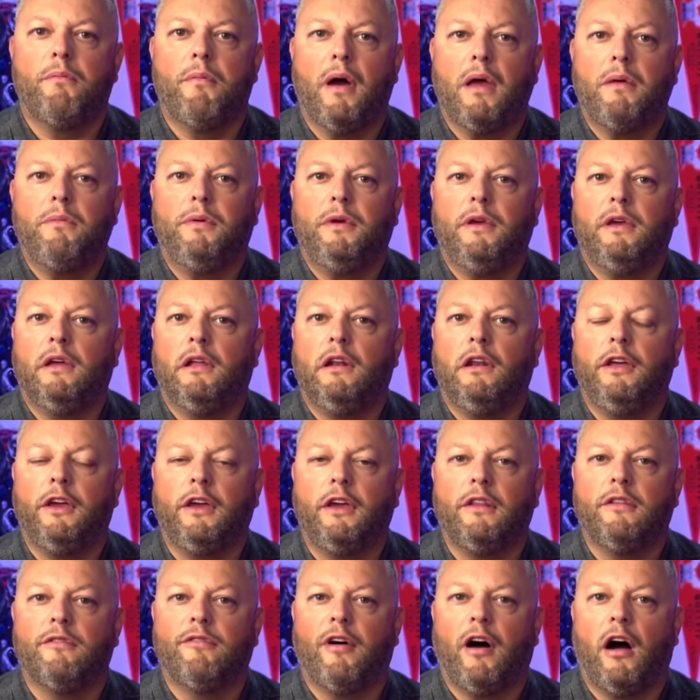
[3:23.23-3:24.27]
might be a
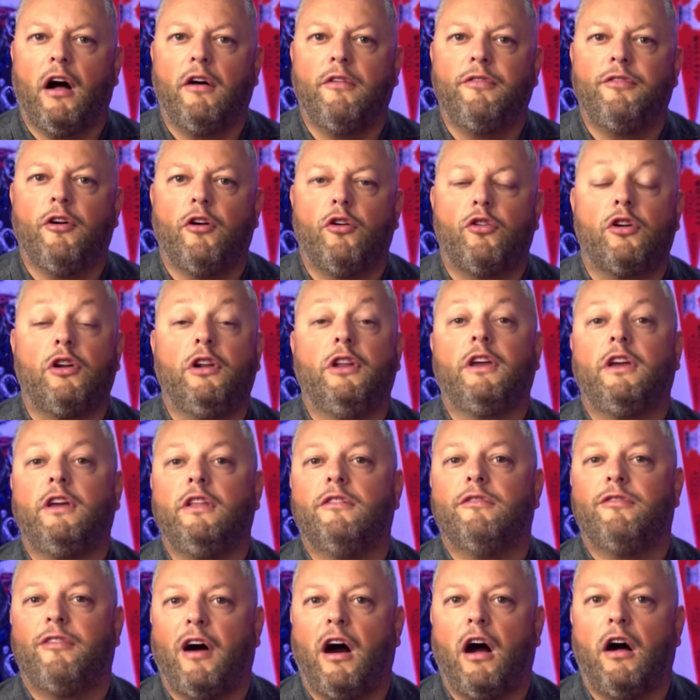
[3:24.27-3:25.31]
leaking valve or
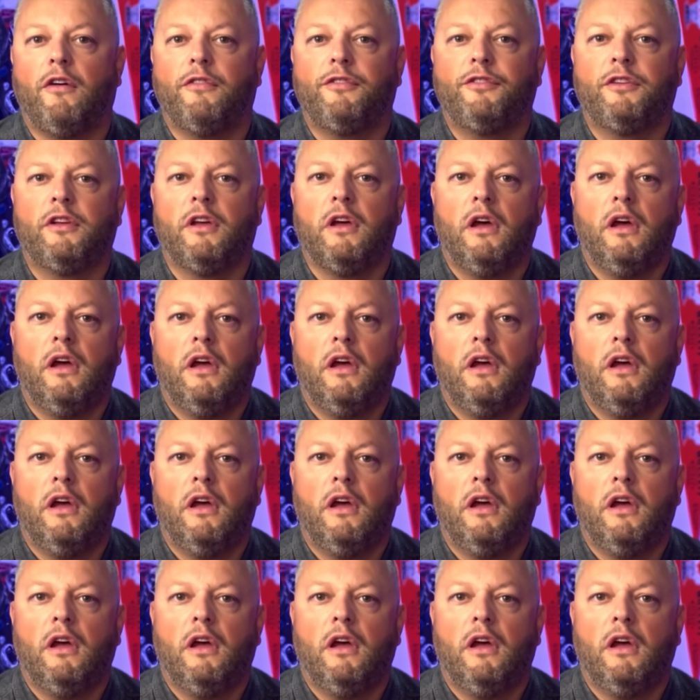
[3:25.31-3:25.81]
leaking valves.